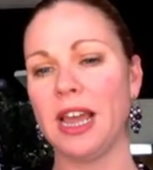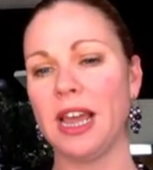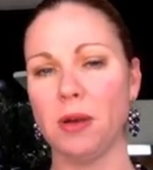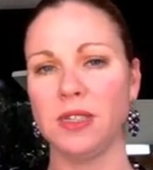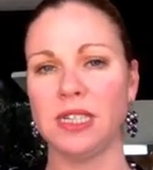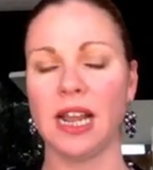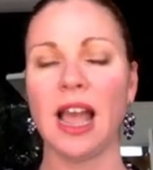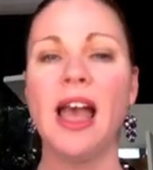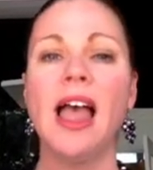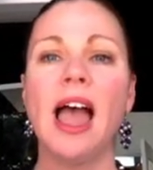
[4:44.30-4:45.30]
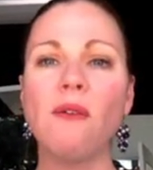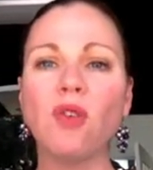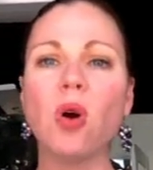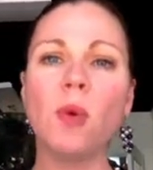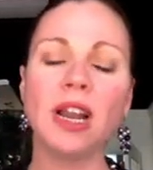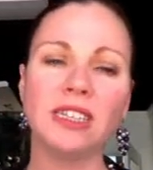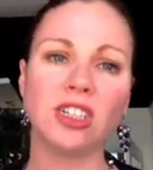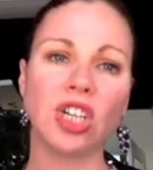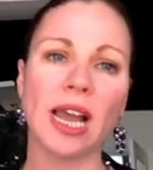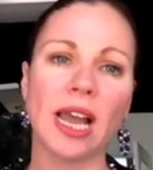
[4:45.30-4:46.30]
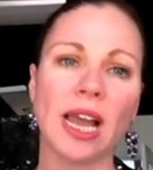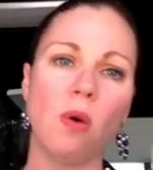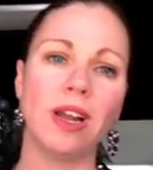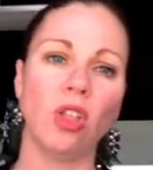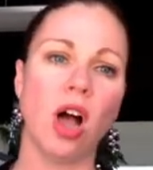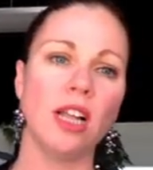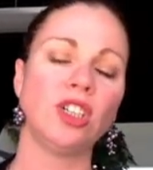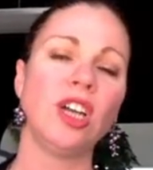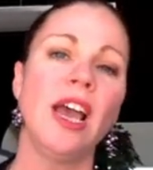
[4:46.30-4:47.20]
and posting. Everyone wanted to check it out when it launched.